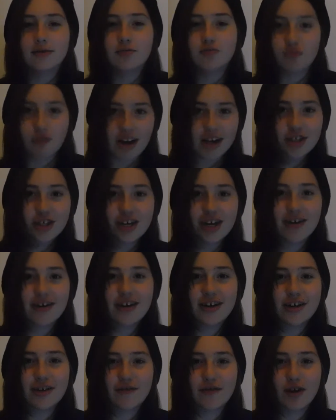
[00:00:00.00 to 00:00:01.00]
red cherry
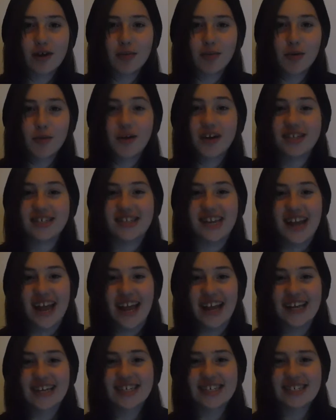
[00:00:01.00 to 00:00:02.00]
convertible Mustang.